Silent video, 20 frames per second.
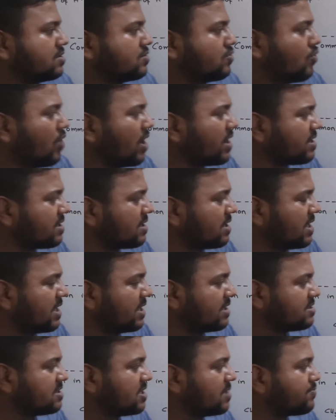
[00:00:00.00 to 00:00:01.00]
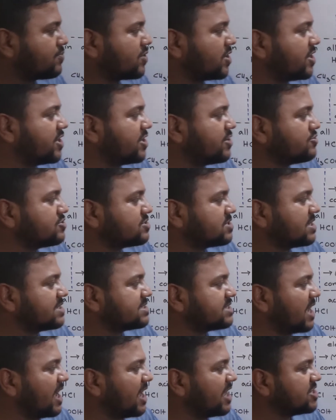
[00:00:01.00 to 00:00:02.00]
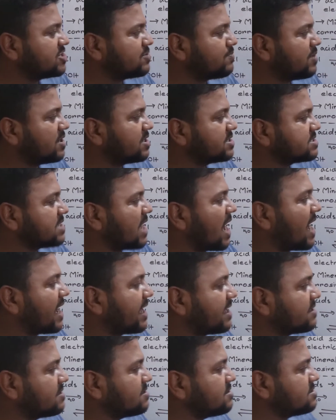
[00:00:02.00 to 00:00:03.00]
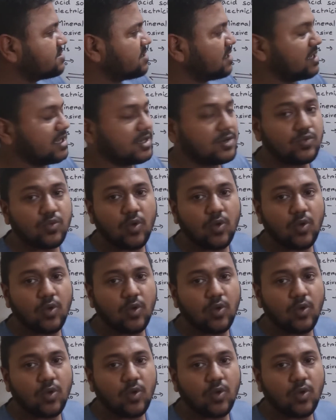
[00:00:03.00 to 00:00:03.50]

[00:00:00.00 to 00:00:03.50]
What? They produces H plus ions in